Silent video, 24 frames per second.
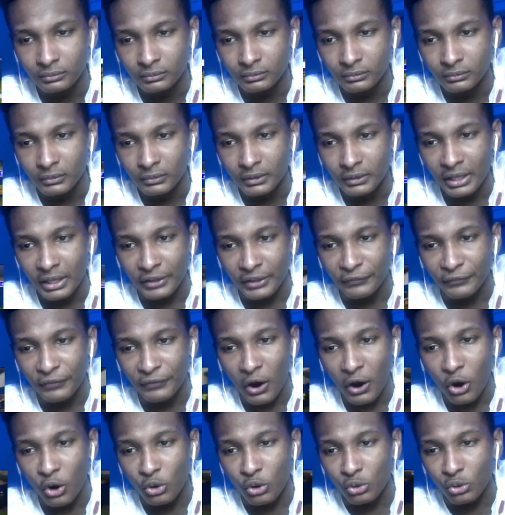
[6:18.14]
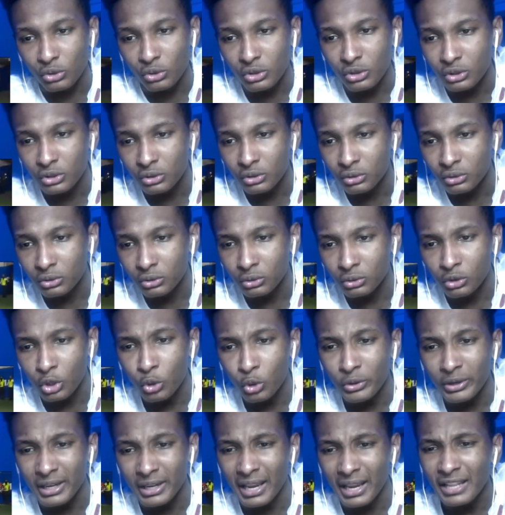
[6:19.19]
Nick Foles to
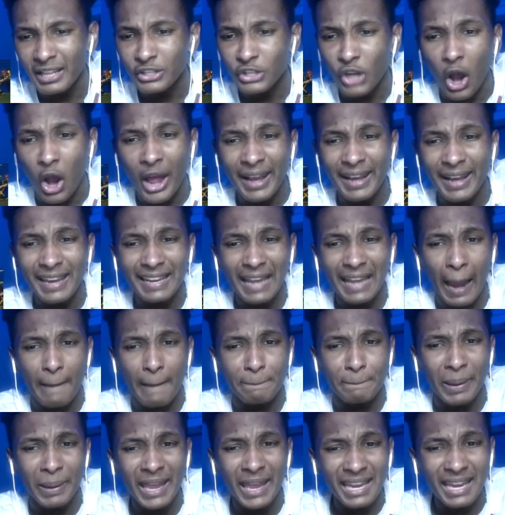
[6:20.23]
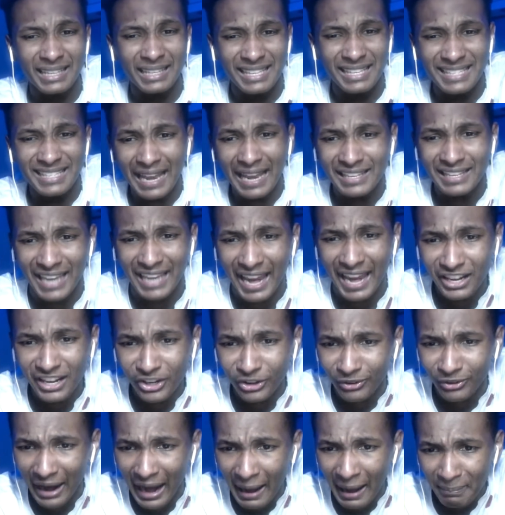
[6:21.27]
the end zone. And they got picked. Is that Taylor
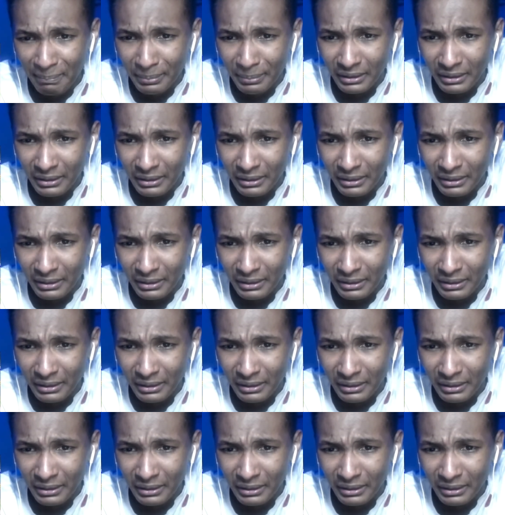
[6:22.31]
Rapp?